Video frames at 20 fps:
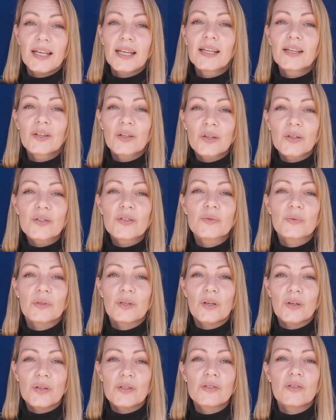he knows
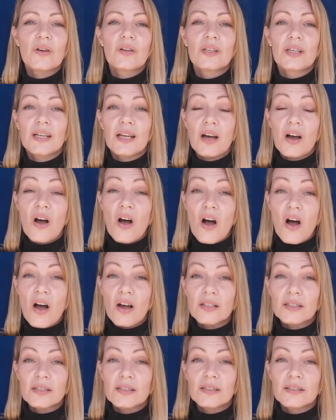what goes on in our
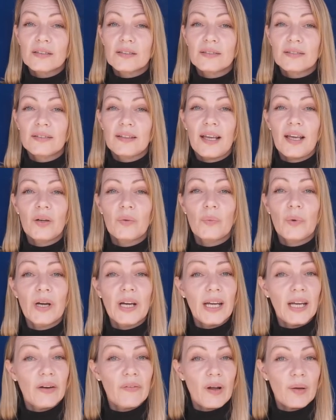hearts and
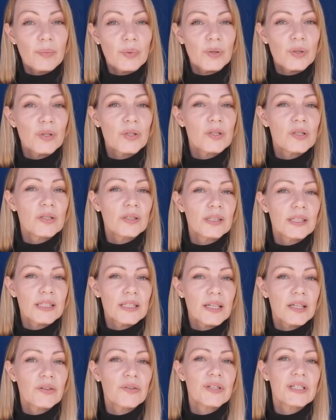where our personal
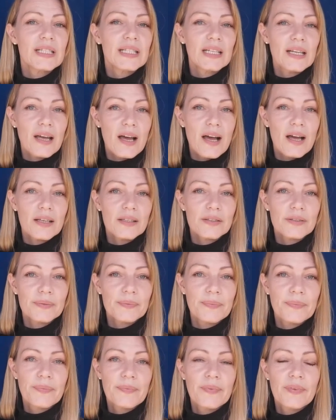integrity
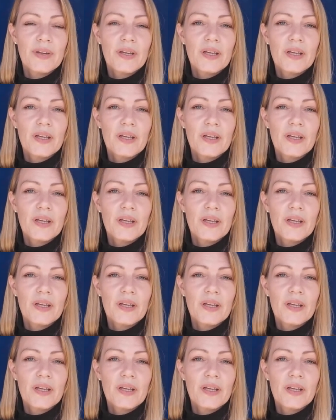lies.